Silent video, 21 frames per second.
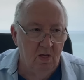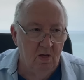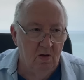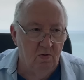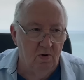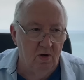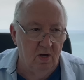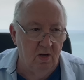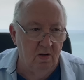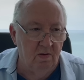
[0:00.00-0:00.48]

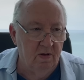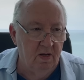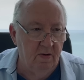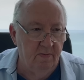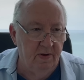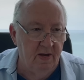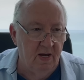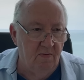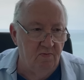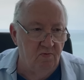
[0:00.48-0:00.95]
Well,
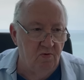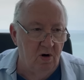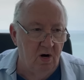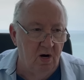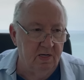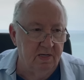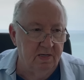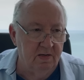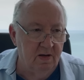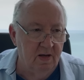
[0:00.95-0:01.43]
I've
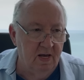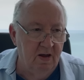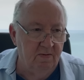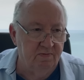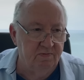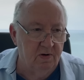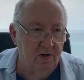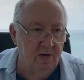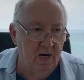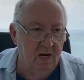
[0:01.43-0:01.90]
walked
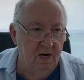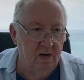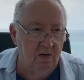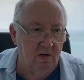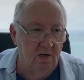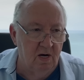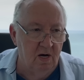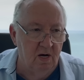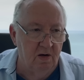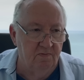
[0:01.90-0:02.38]
after 9
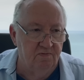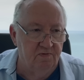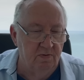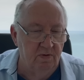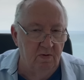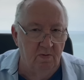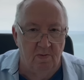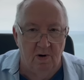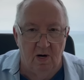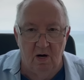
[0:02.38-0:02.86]
o'clock from
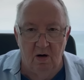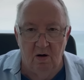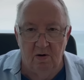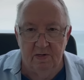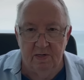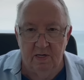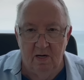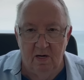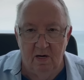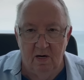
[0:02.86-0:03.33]
the mall
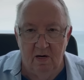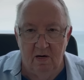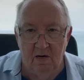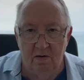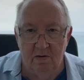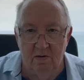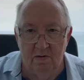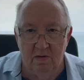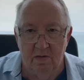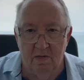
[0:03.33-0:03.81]
to
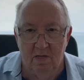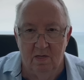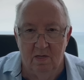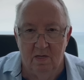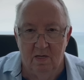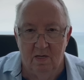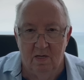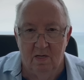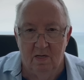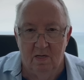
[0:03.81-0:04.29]
here.
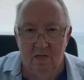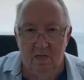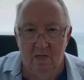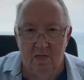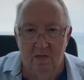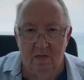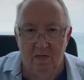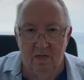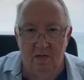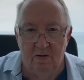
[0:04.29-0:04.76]

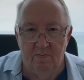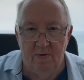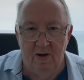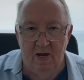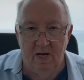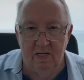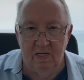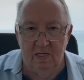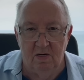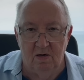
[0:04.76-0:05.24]

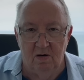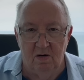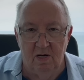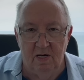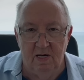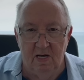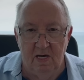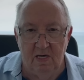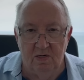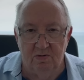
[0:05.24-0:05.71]
Back in the early
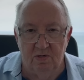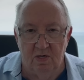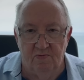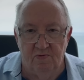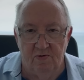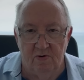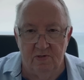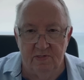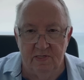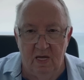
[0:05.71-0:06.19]
days when I
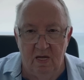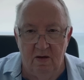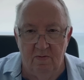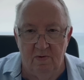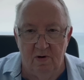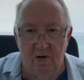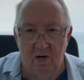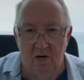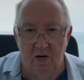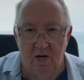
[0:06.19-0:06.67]
first came
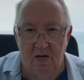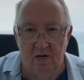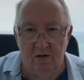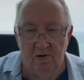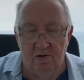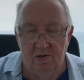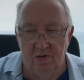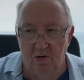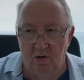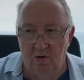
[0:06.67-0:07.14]
here, I
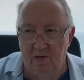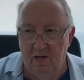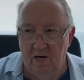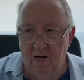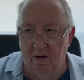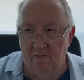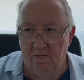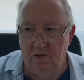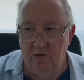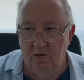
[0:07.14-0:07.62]
don't know that
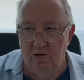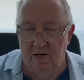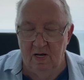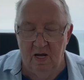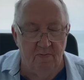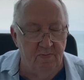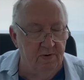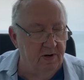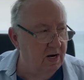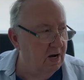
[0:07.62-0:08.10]
I would do it
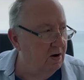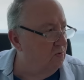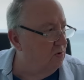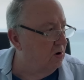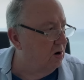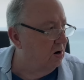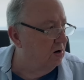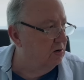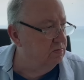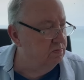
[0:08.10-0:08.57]
now, but I
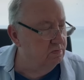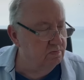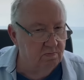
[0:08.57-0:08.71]
walk